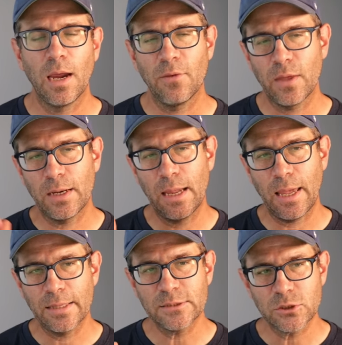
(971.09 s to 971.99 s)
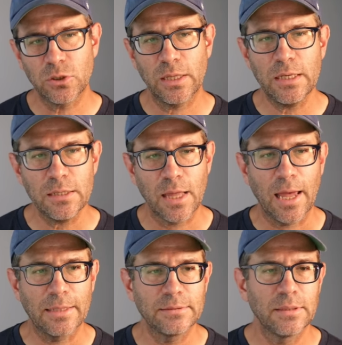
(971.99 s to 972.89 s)
and then insert into
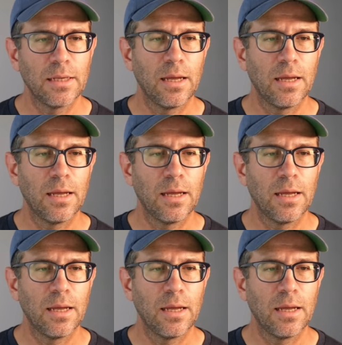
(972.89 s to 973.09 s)
that,